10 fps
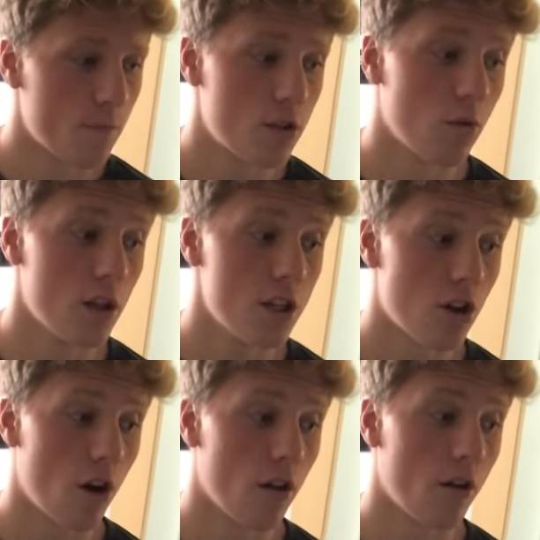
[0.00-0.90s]
So these
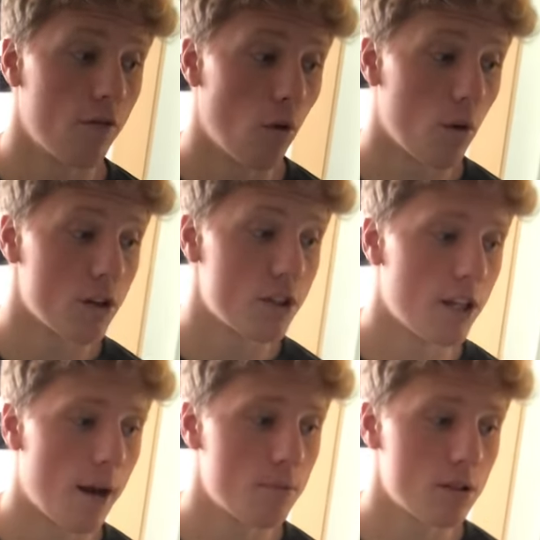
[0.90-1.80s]
are the four
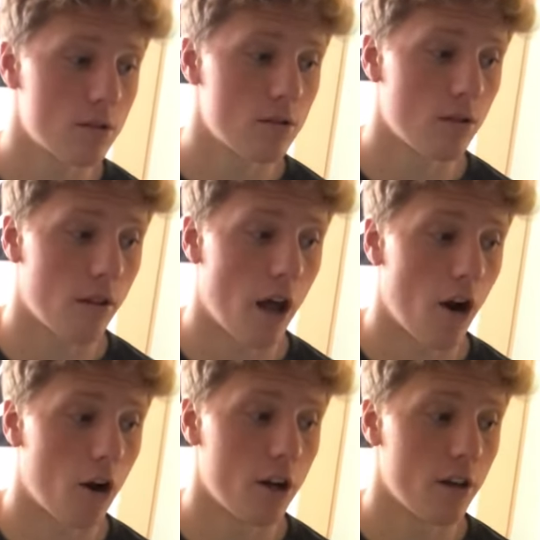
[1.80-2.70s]
steps that
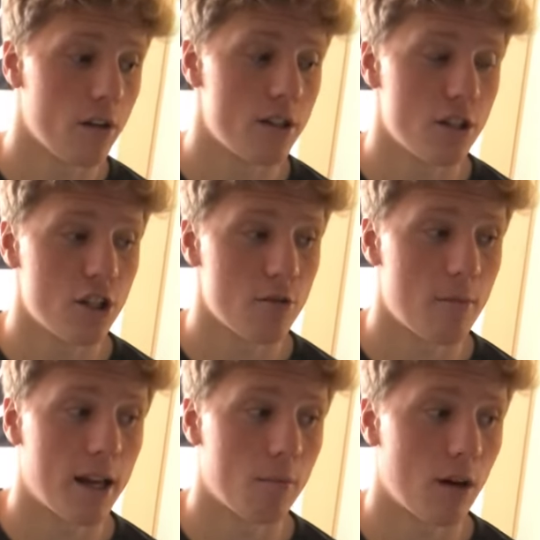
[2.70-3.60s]
are in the
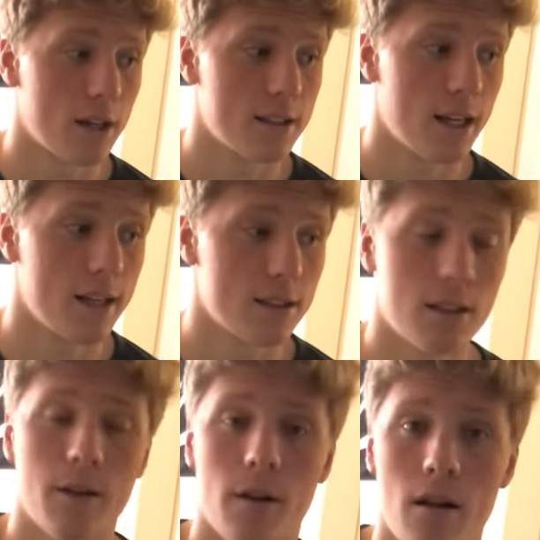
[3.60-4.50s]
decision-making process.